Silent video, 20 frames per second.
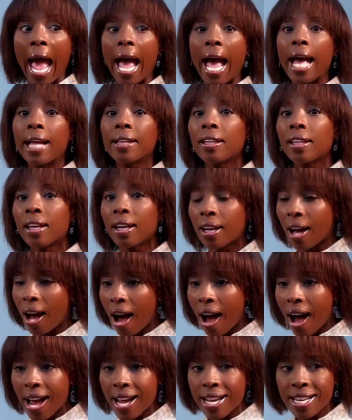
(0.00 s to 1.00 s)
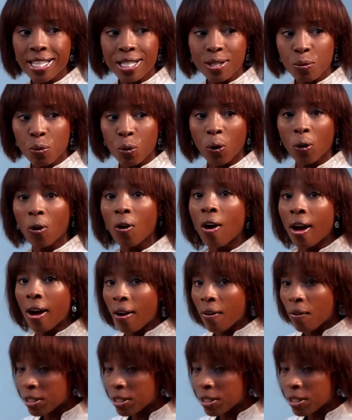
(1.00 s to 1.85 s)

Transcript: and the guys were